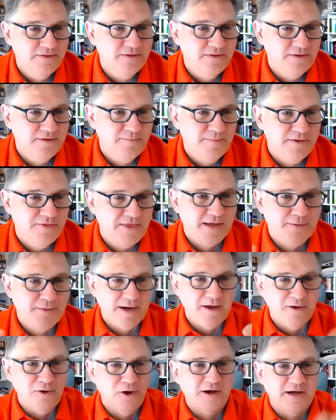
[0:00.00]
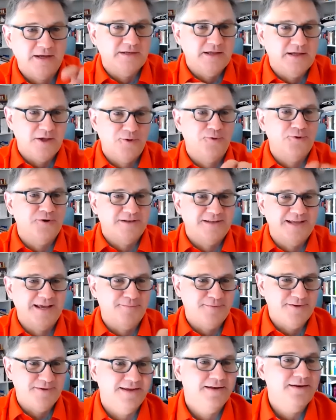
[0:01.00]
You think about how long it takes you to
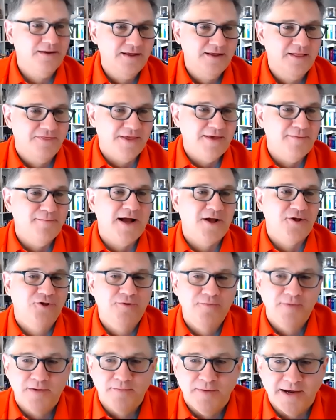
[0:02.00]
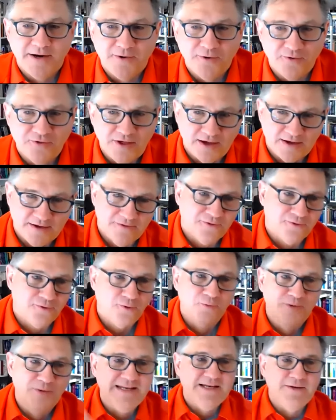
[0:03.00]
type it in, they match them in microseconds.
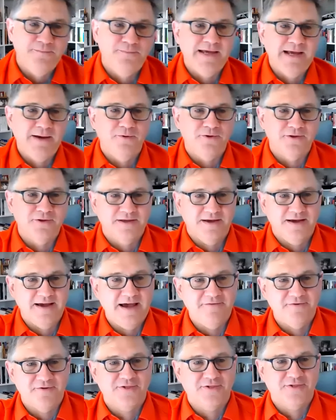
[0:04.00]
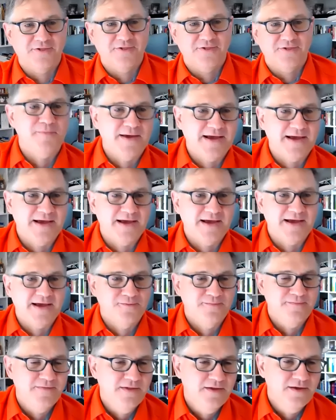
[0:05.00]
So we need to be able to have a settlement
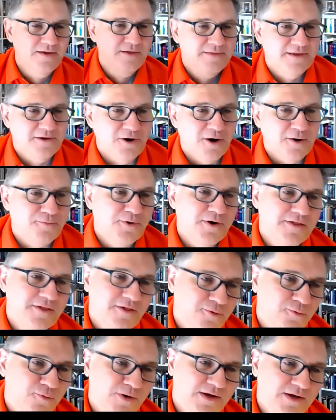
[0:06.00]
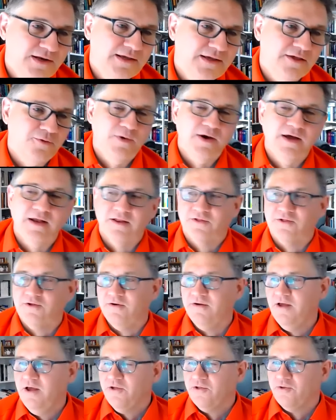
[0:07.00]
mechanism that operates as quickly as well. And
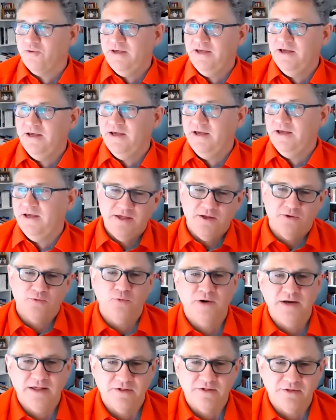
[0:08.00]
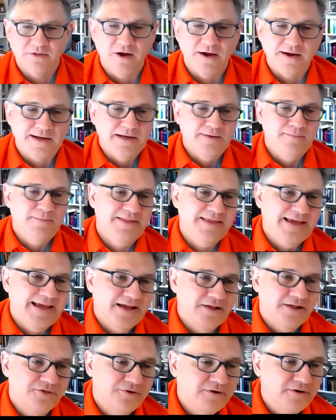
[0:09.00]
so ERC20 is not going to be the
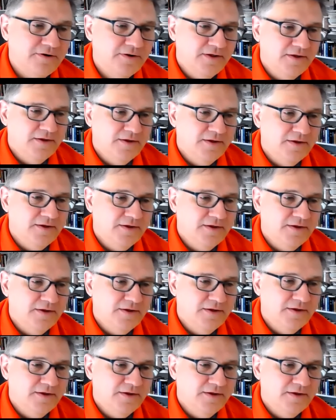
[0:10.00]
answer. We're